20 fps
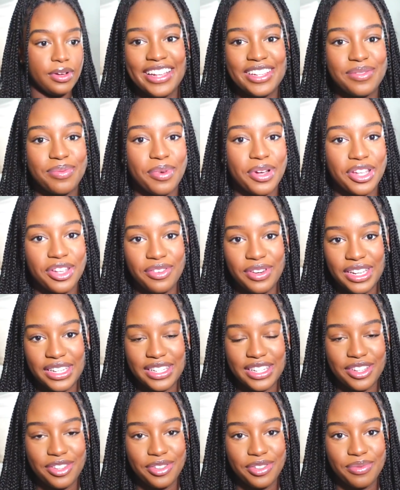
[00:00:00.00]
It's what you need
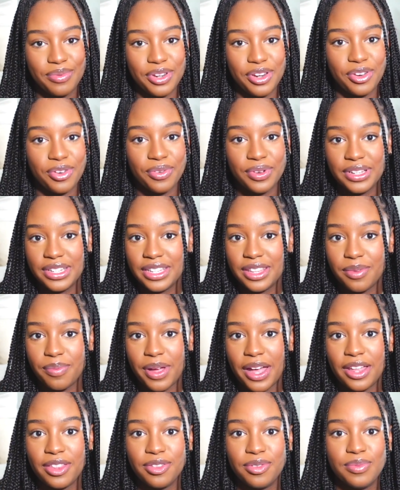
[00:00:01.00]
to use when you're going to the
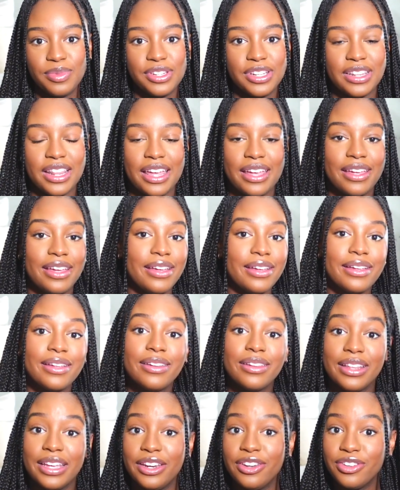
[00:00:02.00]
bathroom to like
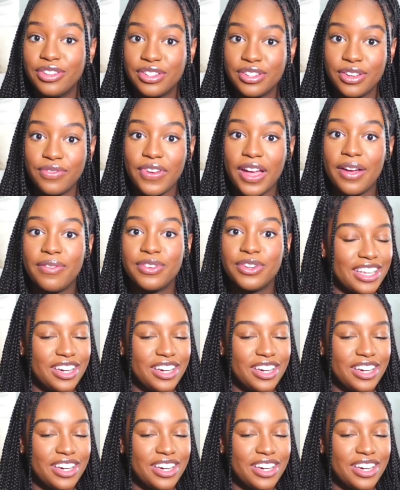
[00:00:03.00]
clean yourself after.